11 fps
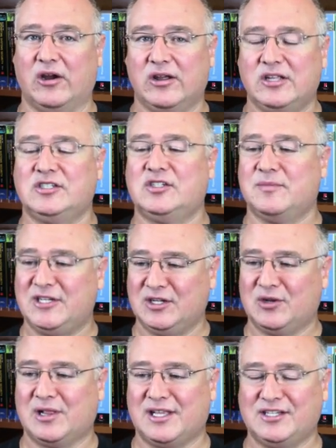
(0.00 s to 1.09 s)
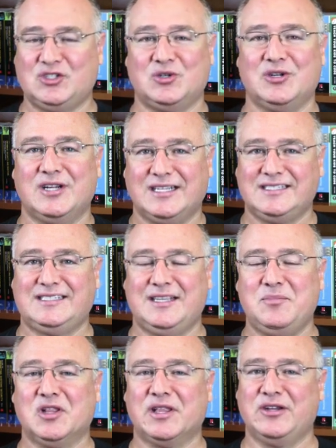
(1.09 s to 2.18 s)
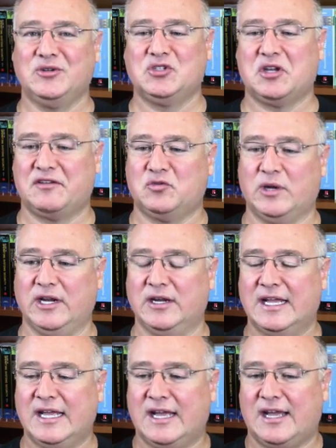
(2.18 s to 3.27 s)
our instrument cluster simulator software.